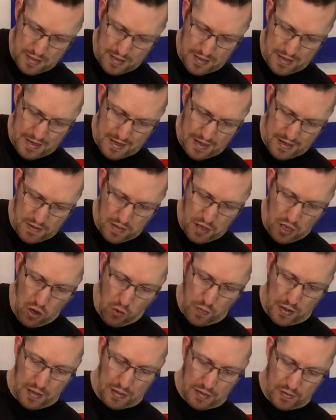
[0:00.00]
Yeah.
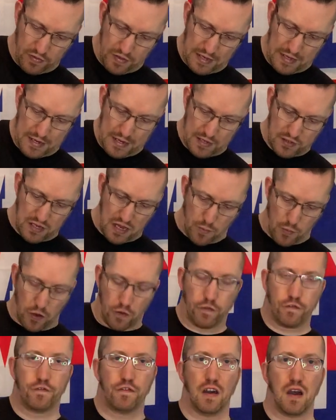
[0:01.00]
Well, the thing is, I'm
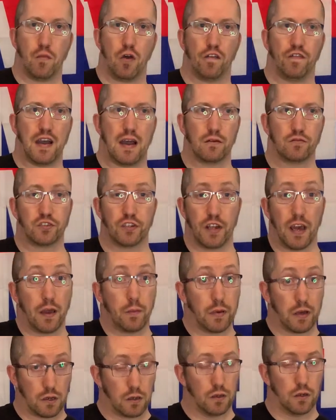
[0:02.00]
off out today
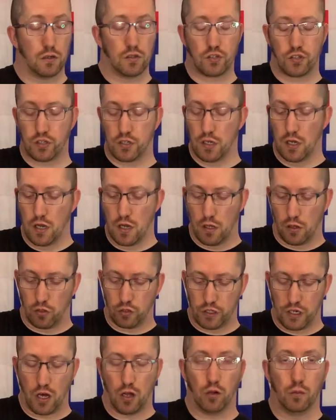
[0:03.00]
because,
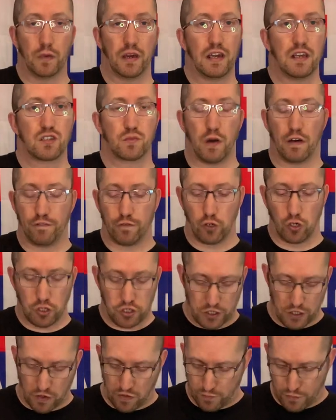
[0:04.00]
lucky old me, it's my
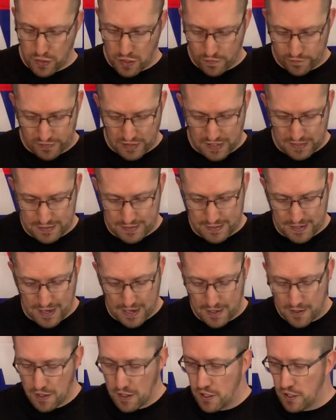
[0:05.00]
40th birthday
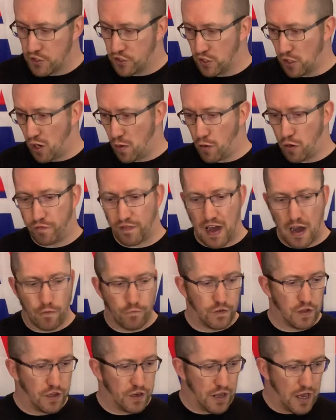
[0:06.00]
today, so I'm off out
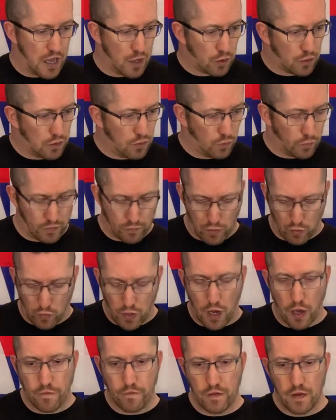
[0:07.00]
for the day with my
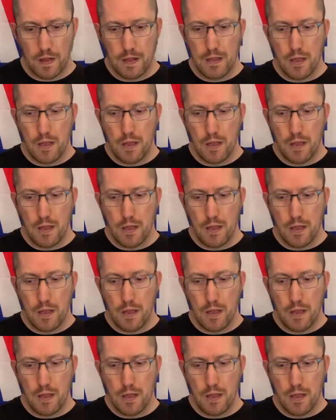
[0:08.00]
wife.